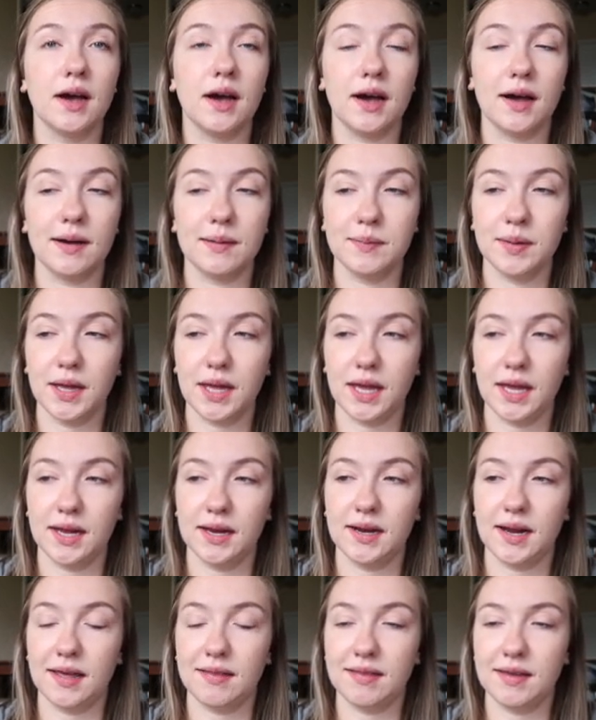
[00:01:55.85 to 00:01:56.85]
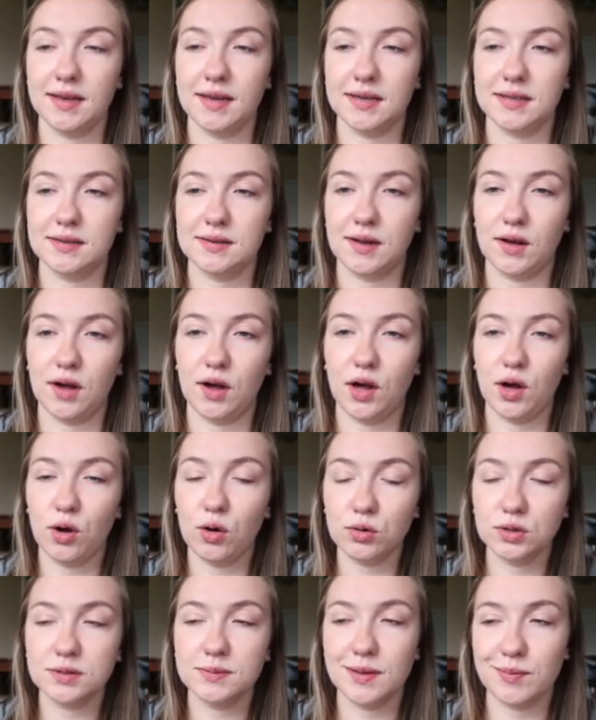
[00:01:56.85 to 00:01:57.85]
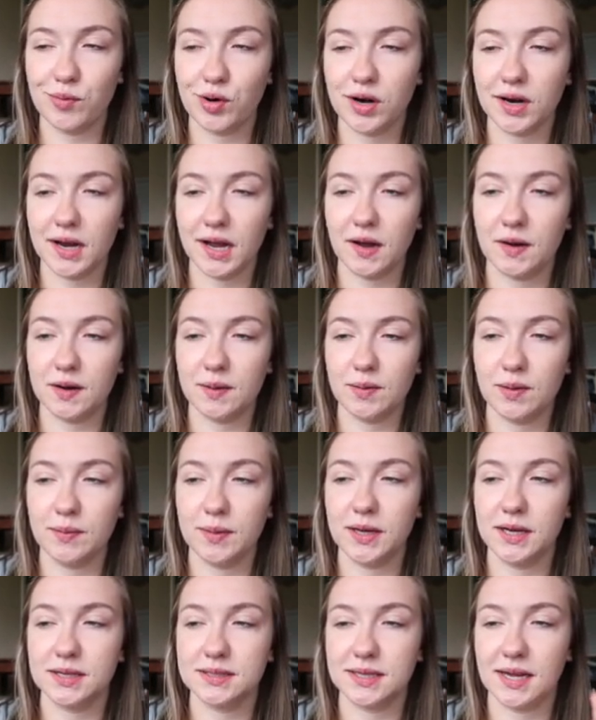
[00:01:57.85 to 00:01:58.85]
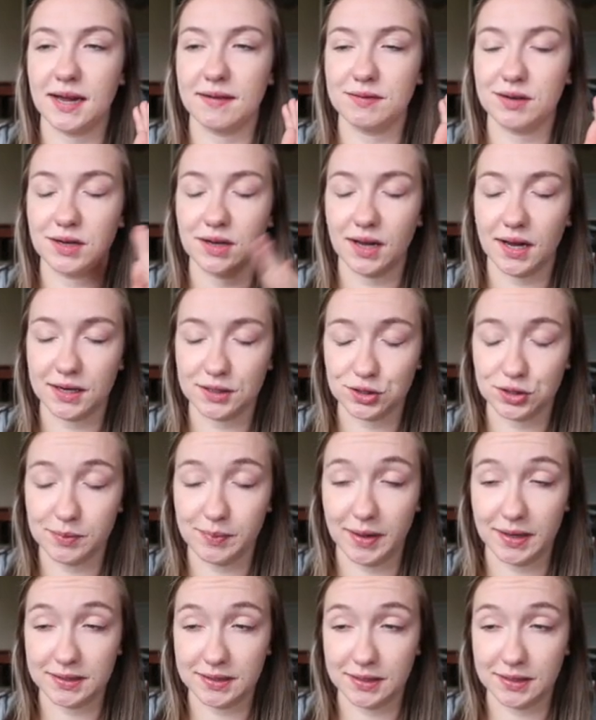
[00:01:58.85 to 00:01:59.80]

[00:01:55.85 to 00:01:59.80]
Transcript: Um, and I think it holds me more accountable because I have to actually pay